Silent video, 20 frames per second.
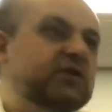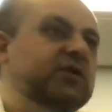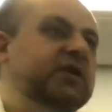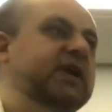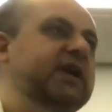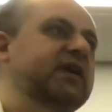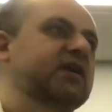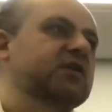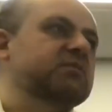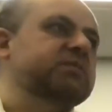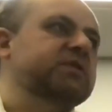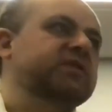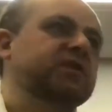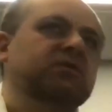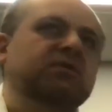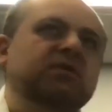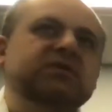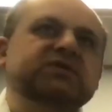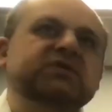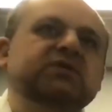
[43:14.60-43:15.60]
yeah, they're here,
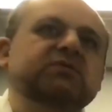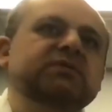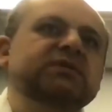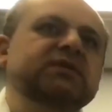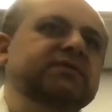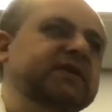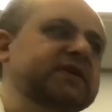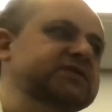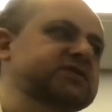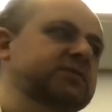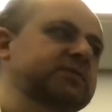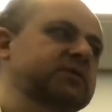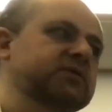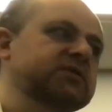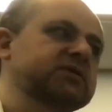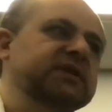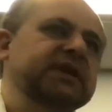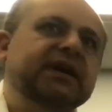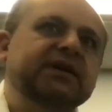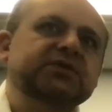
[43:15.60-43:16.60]
but they're also in the
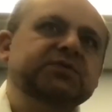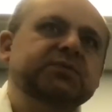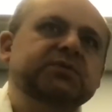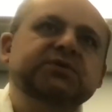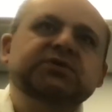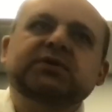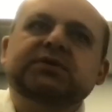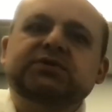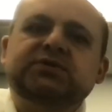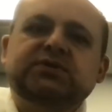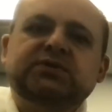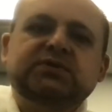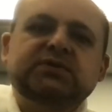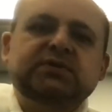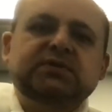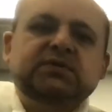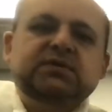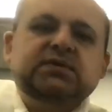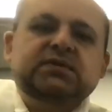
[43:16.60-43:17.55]
vestibule in the actual church.